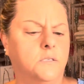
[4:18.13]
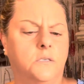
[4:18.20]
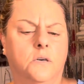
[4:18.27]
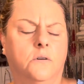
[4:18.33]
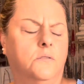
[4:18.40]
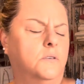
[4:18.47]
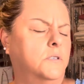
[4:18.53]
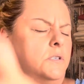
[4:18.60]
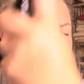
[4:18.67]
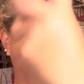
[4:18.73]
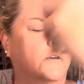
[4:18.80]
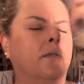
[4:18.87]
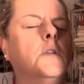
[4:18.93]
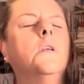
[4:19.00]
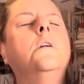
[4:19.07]
So just
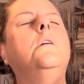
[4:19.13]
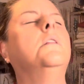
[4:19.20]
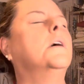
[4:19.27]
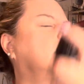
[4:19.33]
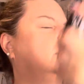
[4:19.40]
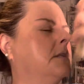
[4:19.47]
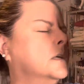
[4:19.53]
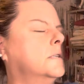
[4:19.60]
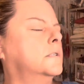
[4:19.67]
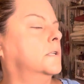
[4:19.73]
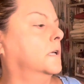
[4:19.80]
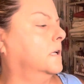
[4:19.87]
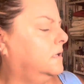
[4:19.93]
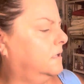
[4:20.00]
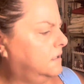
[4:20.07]
give a little light
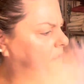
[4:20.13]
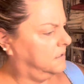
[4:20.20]
dusting.